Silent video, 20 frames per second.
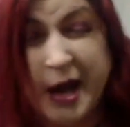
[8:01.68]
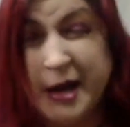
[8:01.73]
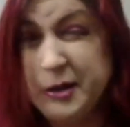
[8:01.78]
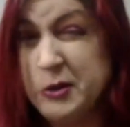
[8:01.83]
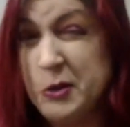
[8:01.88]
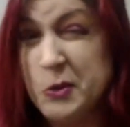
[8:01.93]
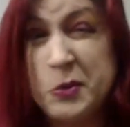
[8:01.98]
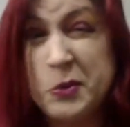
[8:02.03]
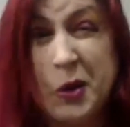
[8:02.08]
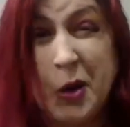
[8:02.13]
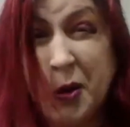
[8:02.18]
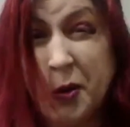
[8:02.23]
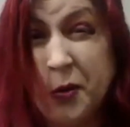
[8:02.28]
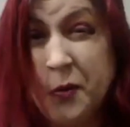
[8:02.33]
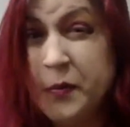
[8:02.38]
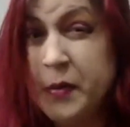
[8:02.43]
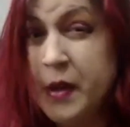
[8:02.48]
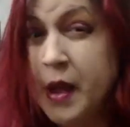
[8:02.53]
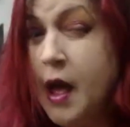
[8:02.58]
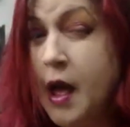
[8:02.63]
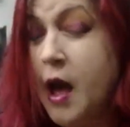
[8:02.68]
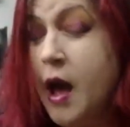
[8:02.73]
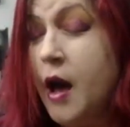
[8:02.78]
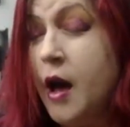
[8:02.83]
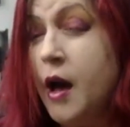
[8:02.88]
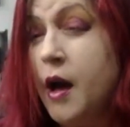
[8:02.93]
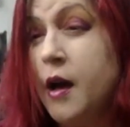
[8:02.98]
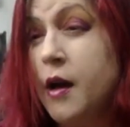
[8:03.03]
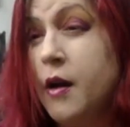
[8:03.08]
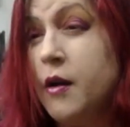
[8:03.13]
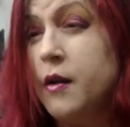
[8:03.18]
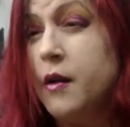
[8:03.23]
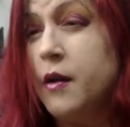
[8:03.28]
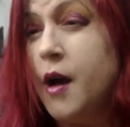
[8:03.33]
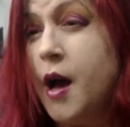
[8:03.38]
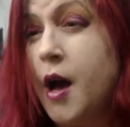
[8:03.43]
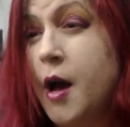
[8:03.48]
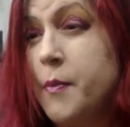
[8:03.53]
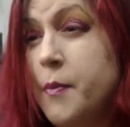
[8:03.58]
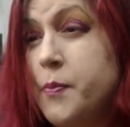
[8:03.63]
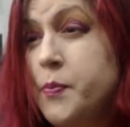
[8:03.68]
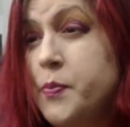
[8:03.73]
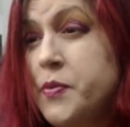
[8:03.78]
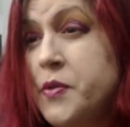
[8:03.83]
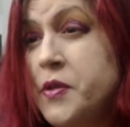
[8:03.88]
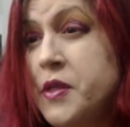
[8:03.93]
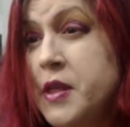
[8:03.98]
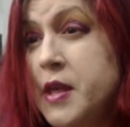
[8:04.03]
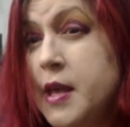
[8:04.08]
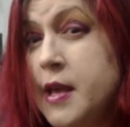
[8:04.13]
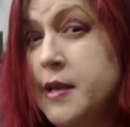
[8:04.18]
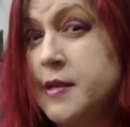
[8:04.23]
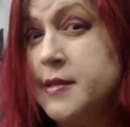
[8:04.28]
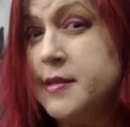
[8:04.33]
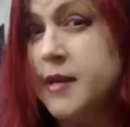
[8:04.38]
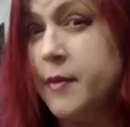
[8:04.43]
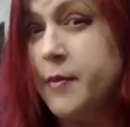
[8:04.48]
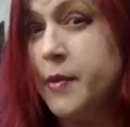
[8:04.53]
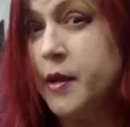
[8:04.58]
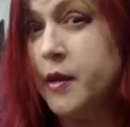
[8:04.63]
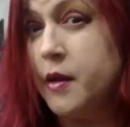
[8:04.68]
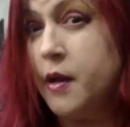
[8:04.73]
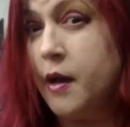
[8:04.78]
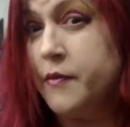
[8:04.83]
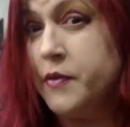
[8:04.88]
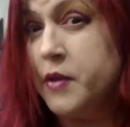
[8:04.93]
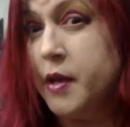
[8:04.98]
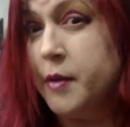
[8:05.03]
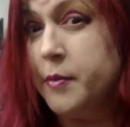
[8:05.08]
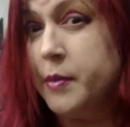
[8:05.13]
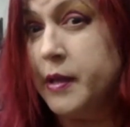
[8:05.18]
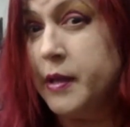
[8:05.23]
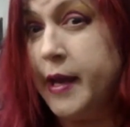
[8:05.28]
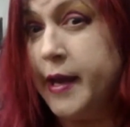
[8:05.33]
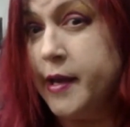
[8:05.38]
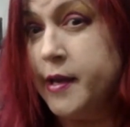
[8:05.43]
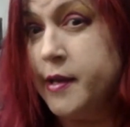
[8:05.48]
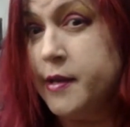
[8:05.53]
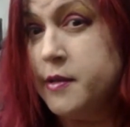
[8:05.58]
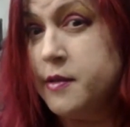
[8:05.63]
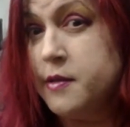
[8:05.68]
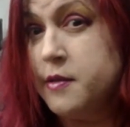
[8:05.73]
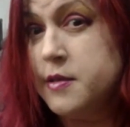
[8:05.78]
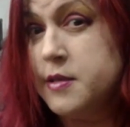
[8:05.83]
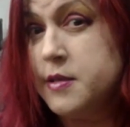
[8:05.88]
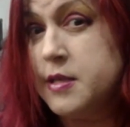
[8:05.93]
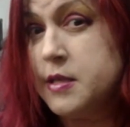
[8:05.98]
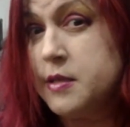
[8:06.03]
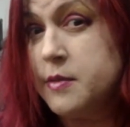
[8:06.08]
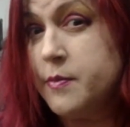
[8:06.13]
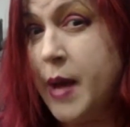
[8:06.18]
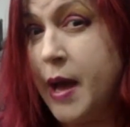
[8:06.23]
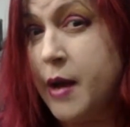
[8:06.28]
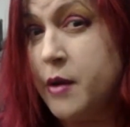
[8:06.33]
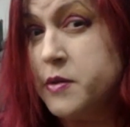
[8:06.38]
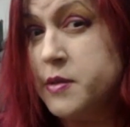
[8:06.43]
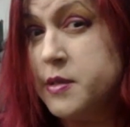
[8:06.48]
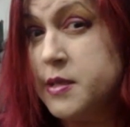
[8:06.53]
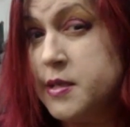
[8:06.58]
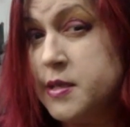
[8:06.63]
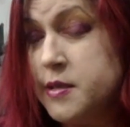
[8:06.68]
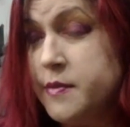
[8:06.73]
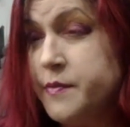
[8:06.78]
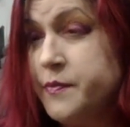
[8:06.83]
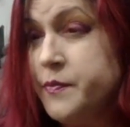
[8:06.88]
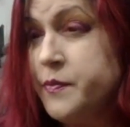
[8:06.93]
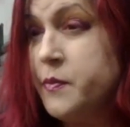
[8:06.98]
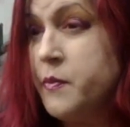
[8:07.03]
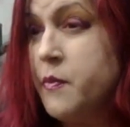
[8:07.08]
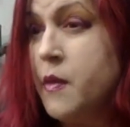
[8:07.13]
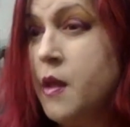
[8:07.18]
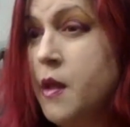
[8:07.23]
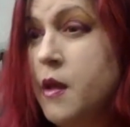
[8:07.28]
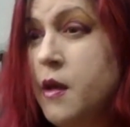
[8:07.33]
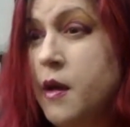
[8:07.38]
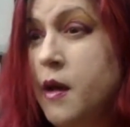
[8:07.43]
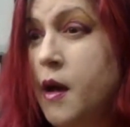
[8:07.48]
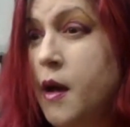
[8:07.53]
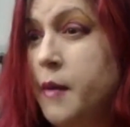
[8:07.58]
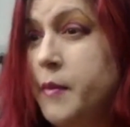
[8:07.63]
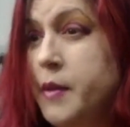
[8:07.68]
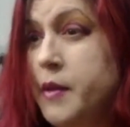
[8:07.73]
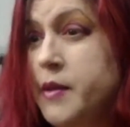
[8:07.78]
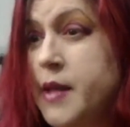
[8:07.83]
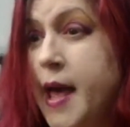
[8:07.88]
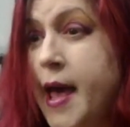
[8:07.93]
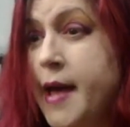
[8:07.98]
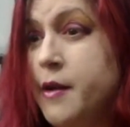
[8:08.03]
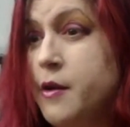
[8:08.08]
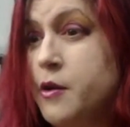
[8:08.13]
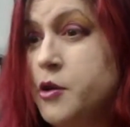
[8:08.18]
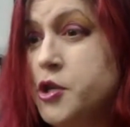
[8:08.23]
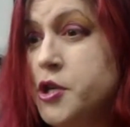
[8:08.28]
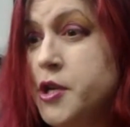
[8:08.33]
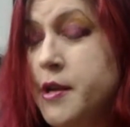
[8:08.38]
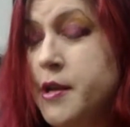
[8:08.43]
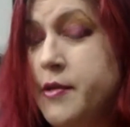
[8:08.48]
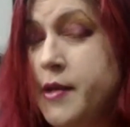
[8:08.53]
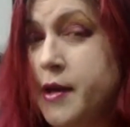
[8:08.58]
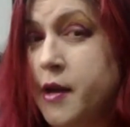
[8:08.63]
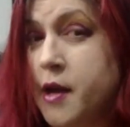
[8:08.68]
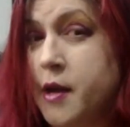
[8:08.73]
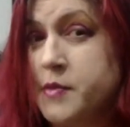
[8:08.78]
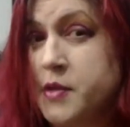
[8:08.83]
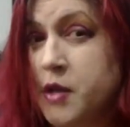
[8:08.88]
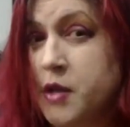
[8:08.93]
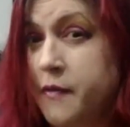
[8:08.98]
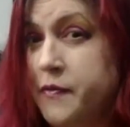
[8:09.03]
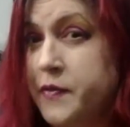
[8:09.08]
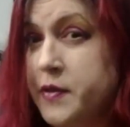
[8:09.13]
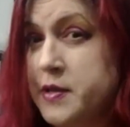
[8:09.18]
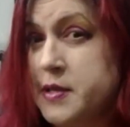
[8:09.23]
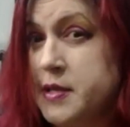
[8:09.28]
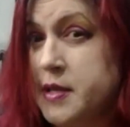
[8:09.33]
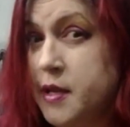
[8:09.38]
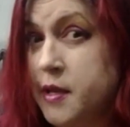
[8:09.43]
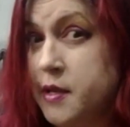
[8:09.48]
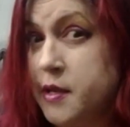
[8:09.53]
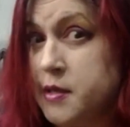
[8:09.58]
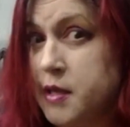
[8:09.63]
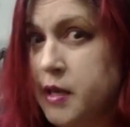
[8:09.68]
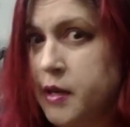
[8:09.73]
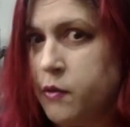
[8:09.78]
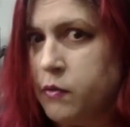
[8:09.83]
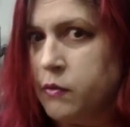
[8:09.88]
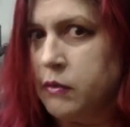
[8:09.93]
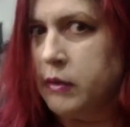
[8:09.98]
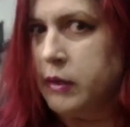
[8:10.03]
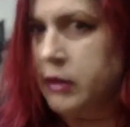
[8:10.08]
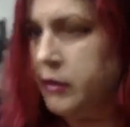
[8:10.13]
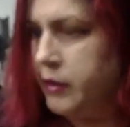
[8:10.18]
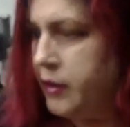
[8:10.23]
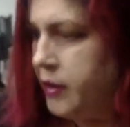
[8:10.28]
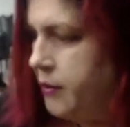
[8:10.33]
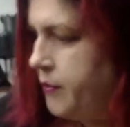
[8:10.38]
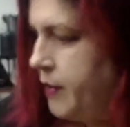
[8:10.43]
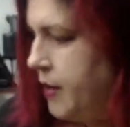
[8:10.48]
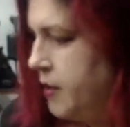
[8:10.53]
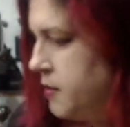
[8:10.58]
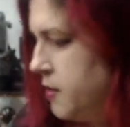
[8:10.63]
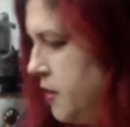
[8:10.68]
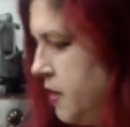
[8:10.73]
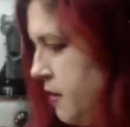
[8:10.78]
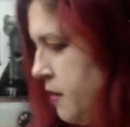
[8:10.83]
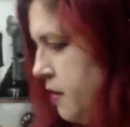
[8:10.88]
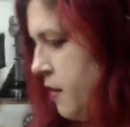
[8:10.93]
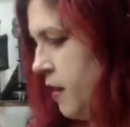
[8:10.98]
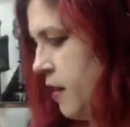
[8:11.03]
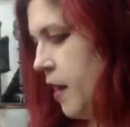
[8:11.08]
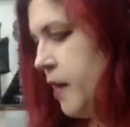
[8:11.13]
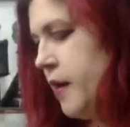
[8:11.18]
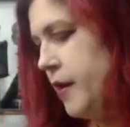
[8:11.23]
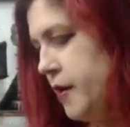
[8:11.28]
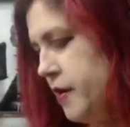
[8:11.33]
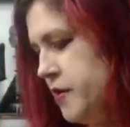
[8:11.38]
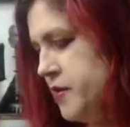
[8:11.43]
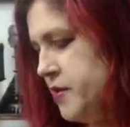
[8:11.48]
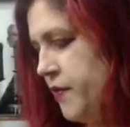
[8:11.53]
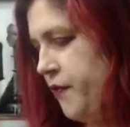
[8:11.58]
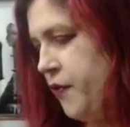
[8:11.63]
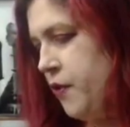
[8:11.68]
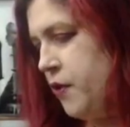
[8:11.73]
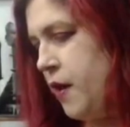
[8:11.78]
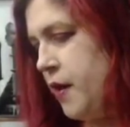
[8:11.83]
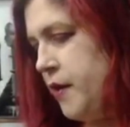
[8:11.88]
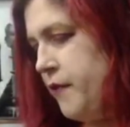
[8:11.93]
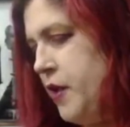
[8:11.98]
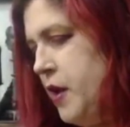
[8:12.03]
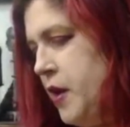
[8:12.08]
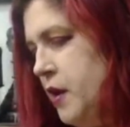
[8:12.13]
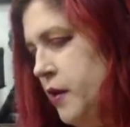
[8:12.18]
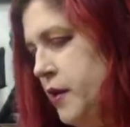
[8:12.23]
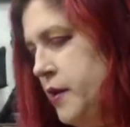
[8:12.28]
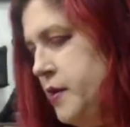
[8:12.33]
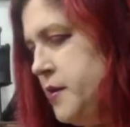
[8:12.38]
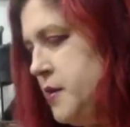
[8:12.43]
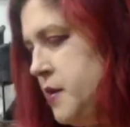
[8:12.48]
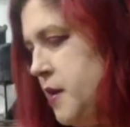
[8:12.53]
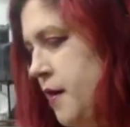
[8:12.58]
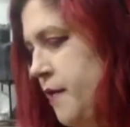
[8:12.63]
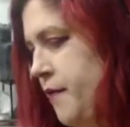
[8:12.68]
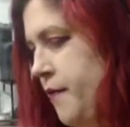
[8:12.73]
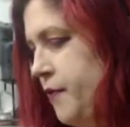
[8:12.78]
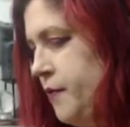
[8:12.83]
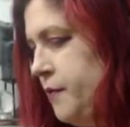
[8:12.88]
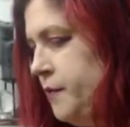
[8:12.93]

I don't know, up the summit of the Himalayas mountains. I mean, the energy that comes off this thing is like really amazing, and I use it for a lot of healing stuff.